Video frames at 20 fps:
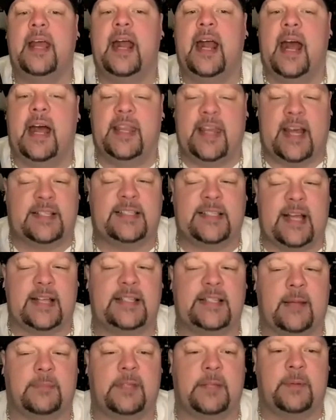And that says
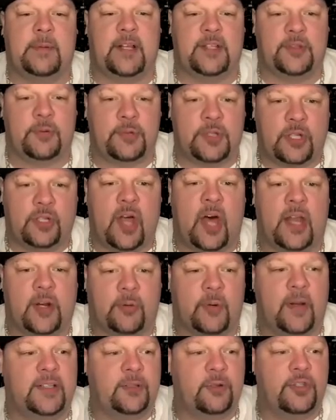something because there was a lot of
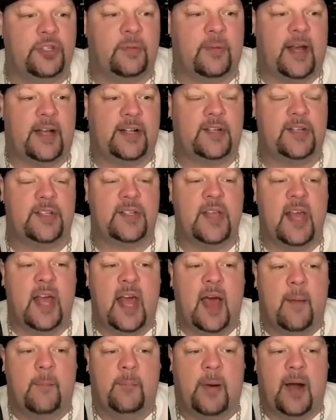great lucha matches,
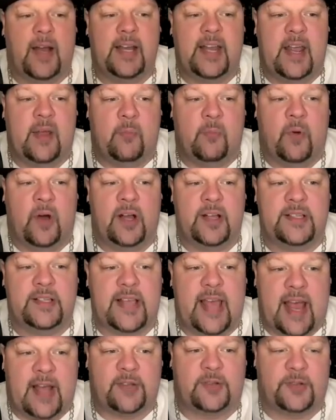but it was
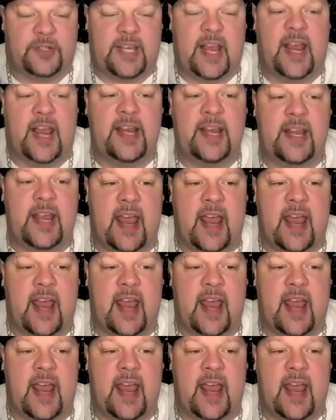entertaining.